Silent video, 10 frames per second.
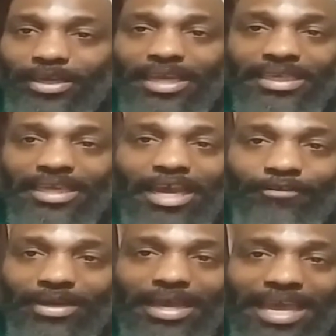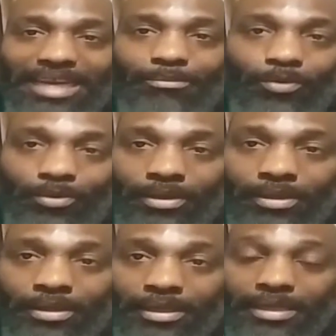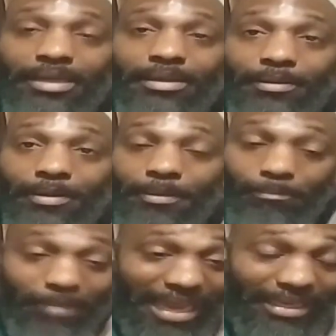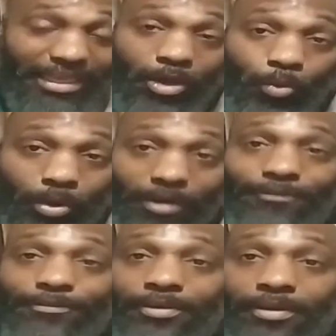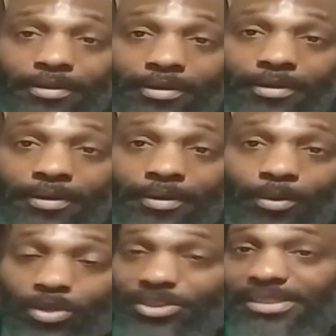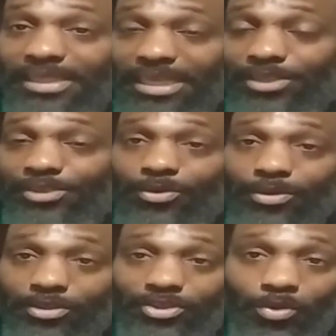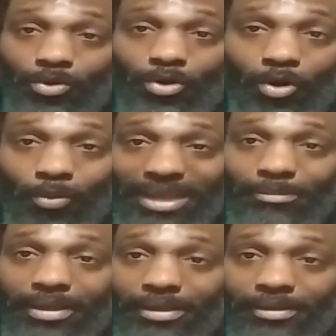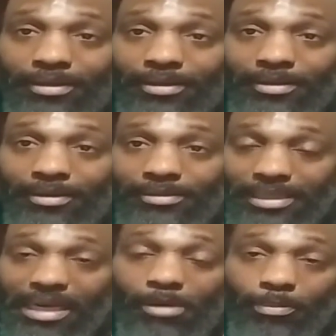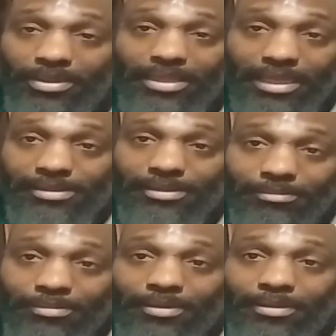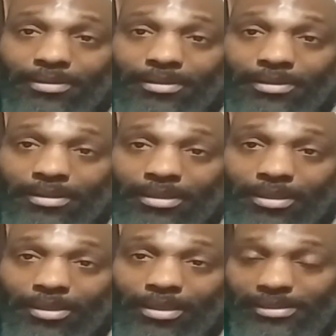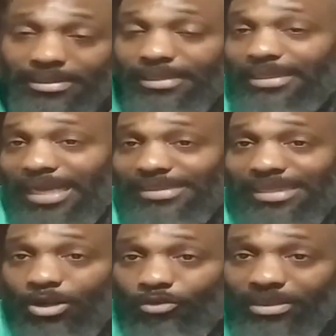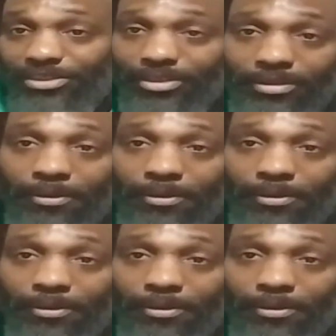any other animal, mainly a wolf, which is Esau, the so-called white man, to come up against him. Because he's a docile creature.